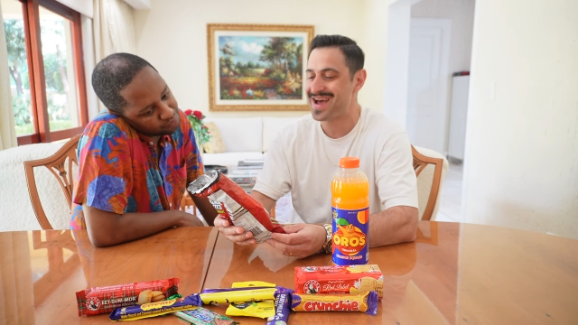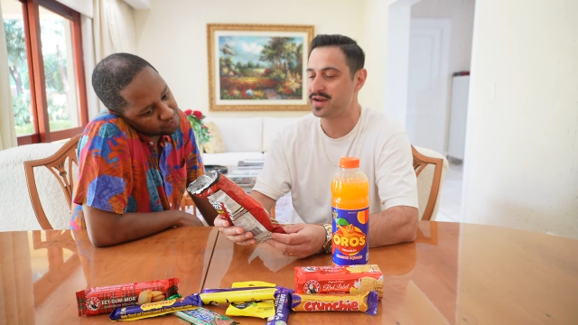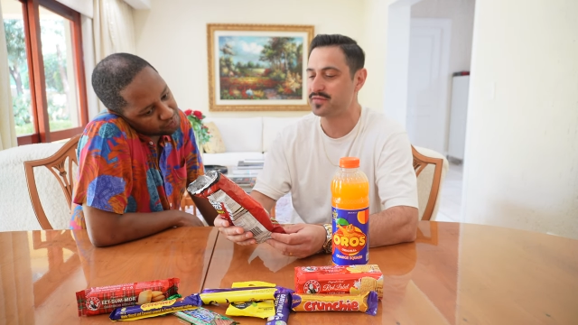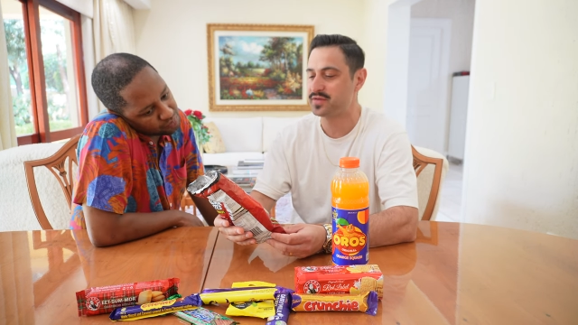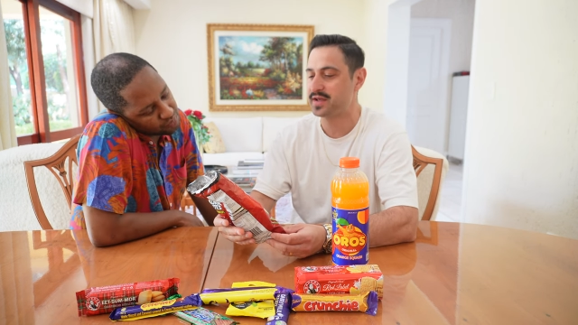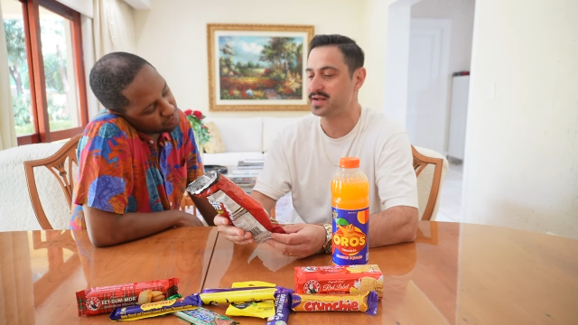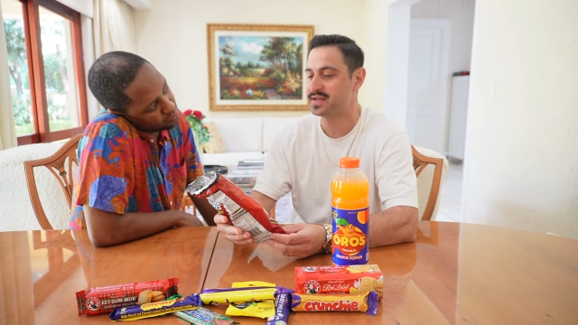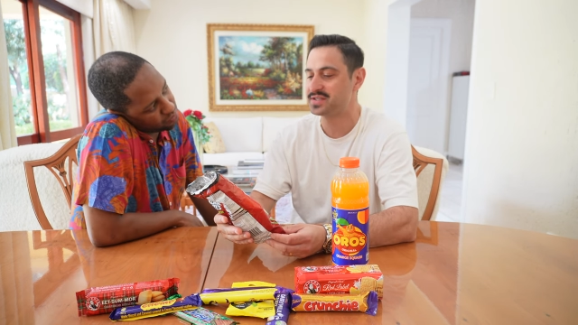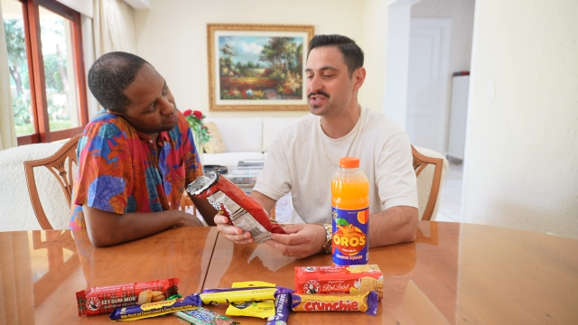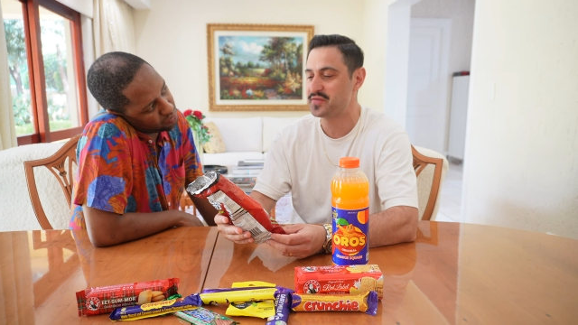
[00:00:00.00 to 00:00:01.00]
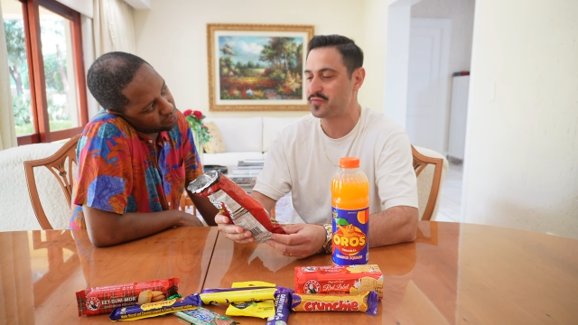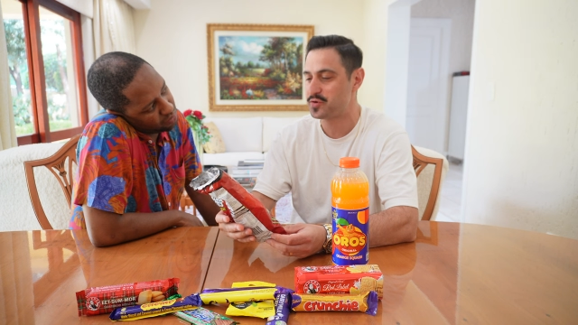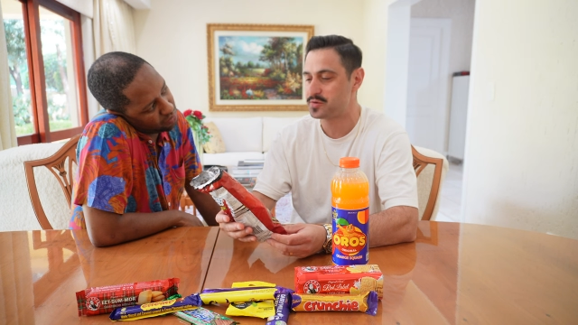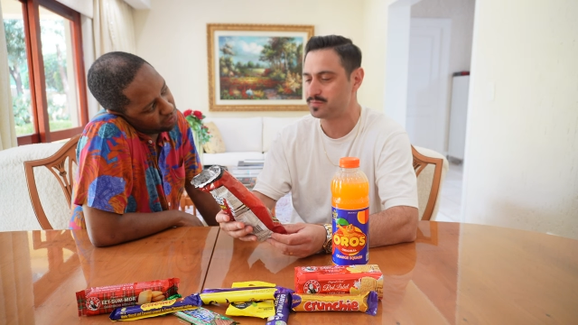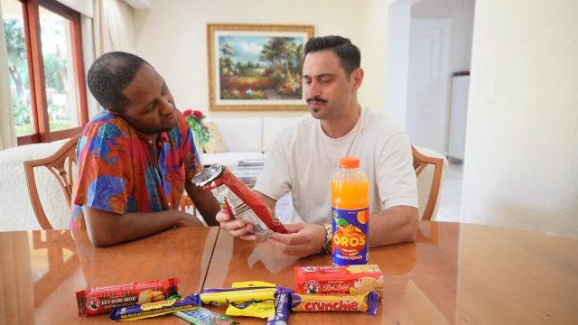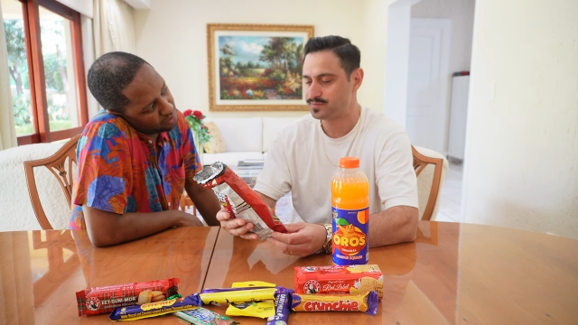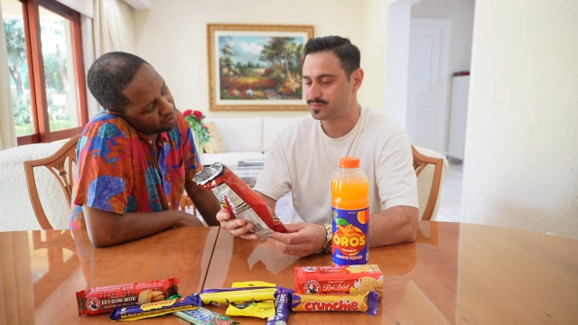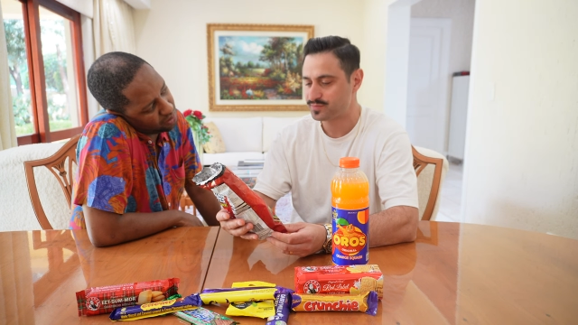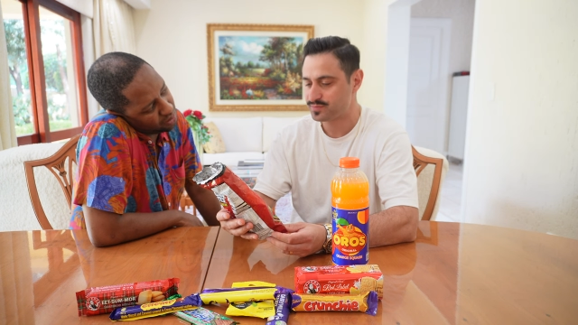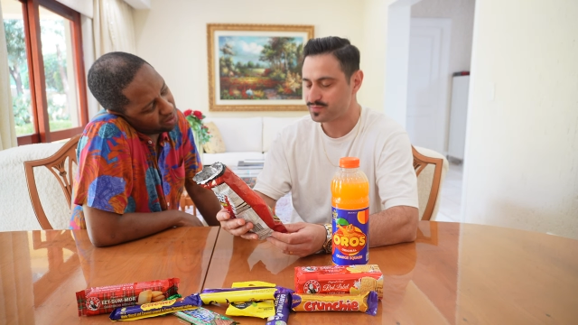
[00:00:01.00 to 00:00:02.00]
Speaker 1: out of 10, except for
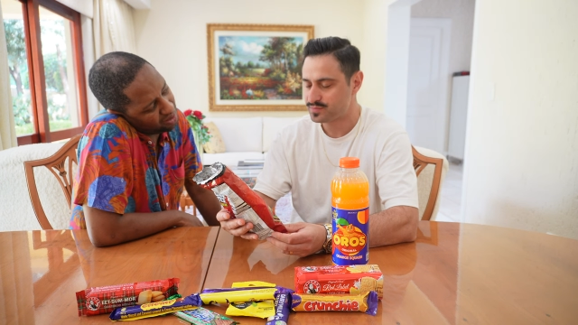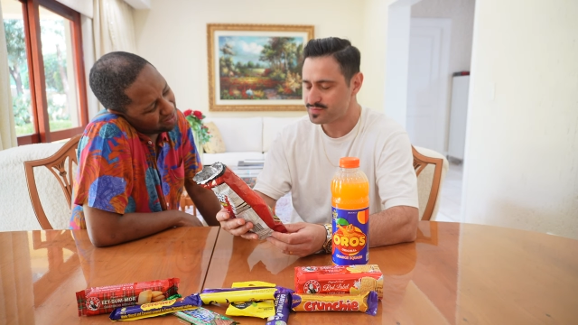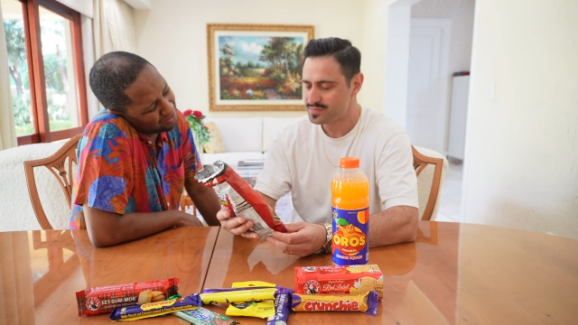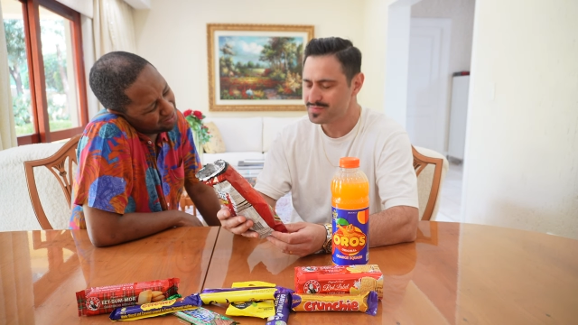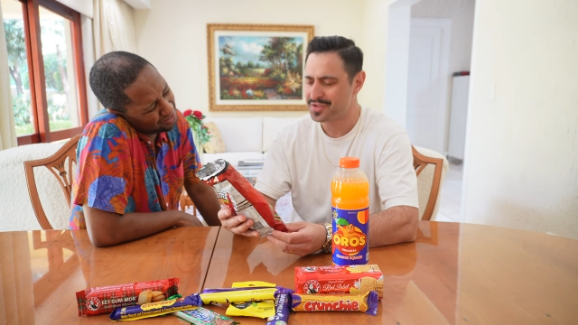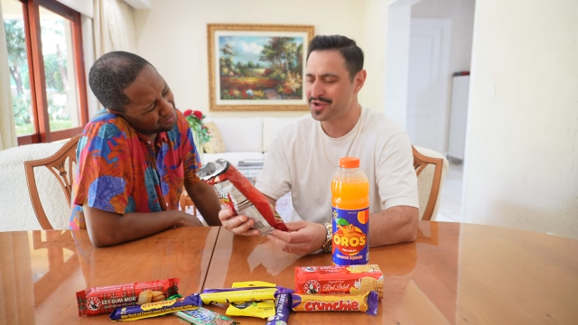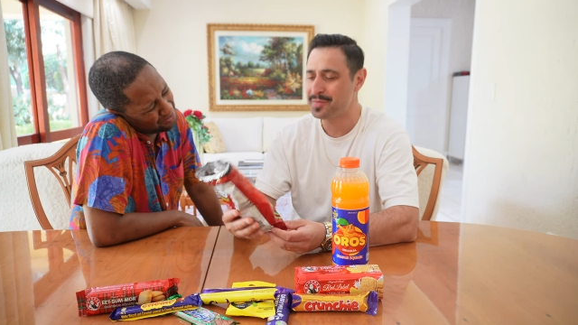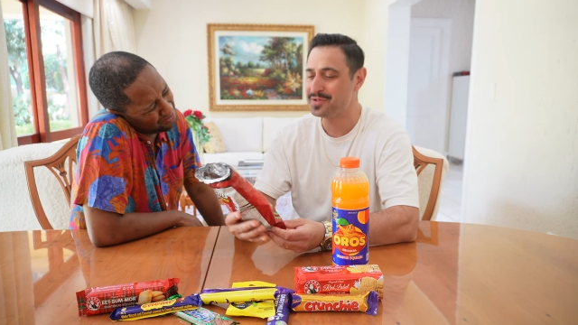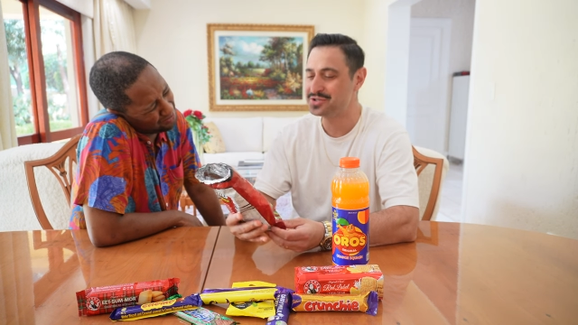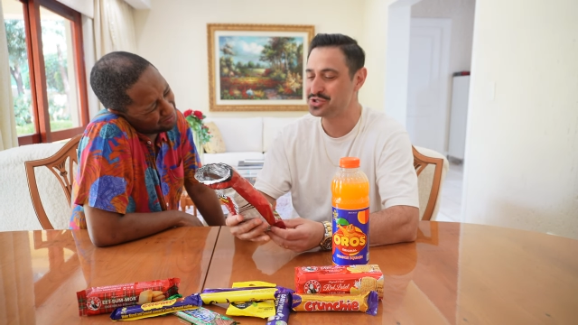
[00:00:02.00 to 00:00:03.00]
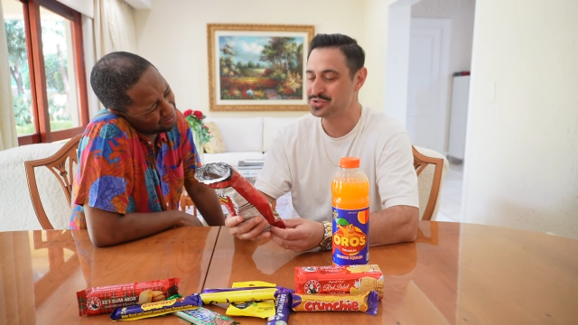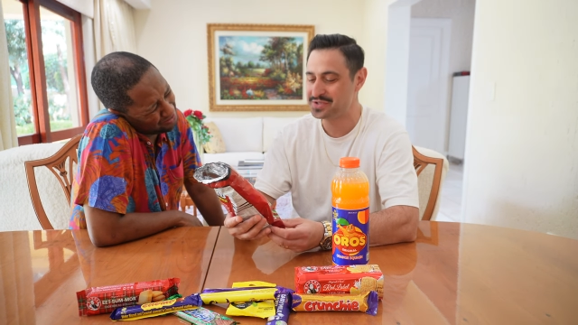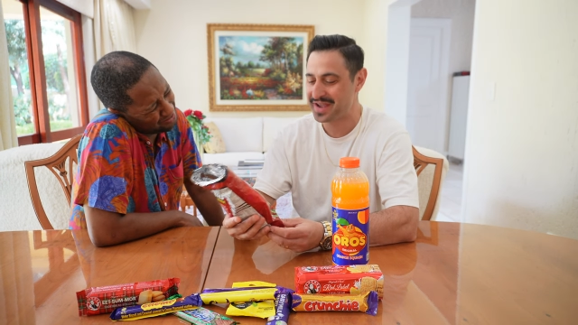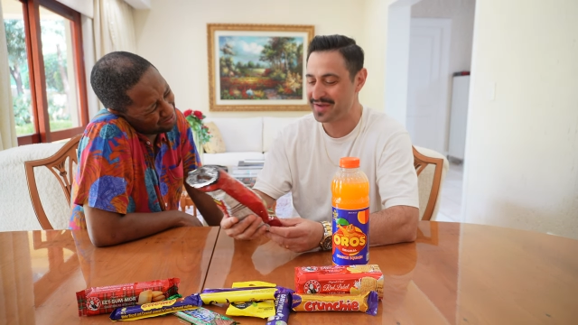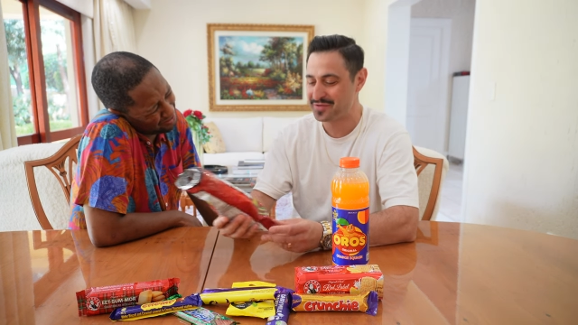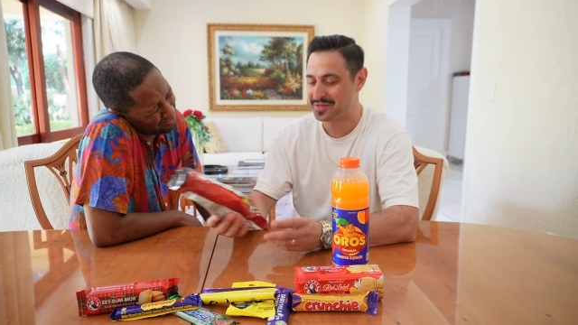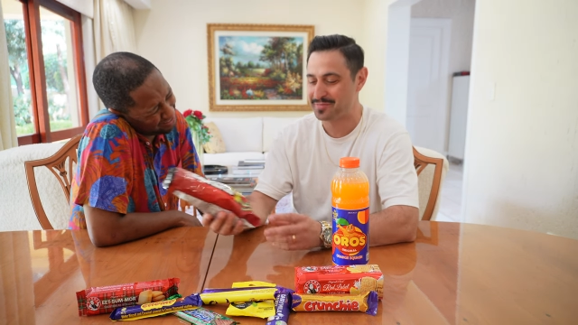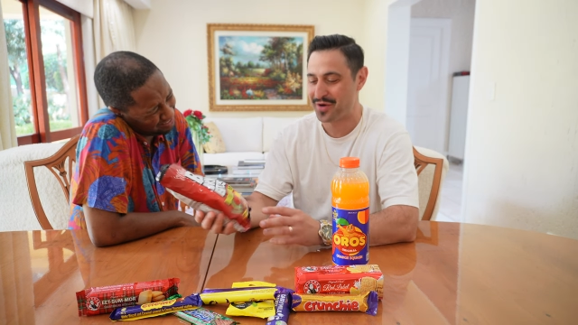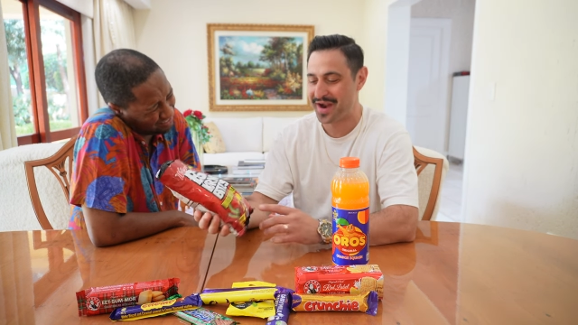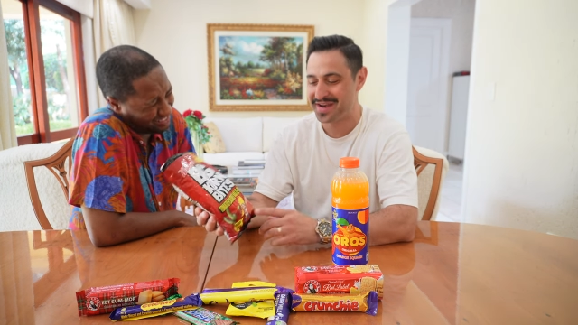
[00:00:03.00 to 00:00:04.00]
a couple issues I have with
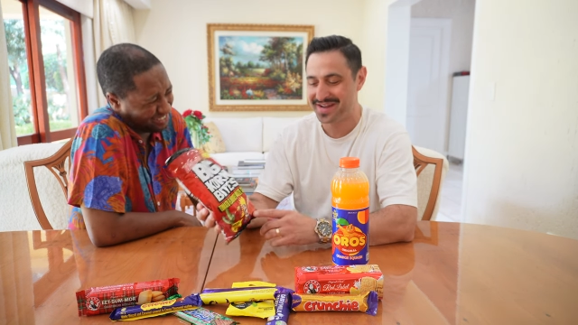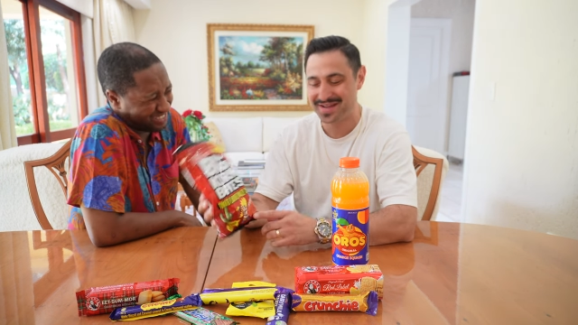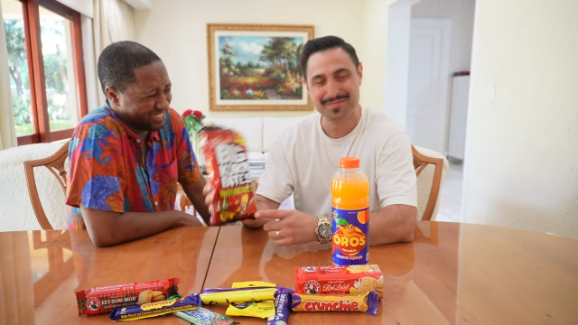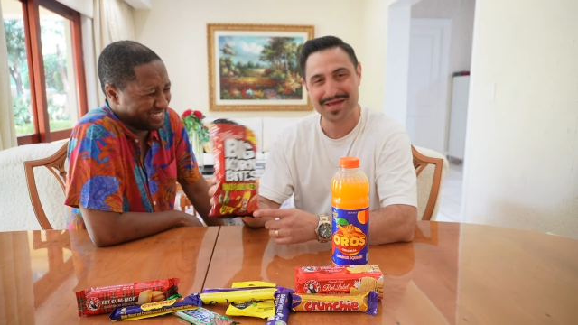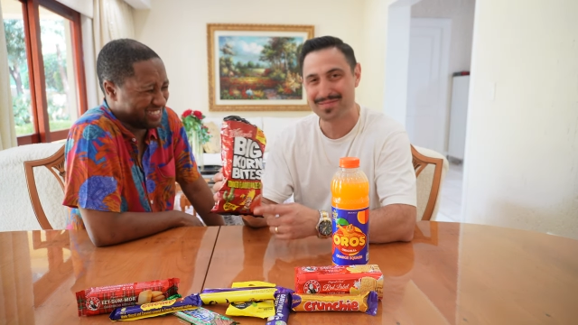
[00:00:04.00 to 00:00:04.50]
the branding.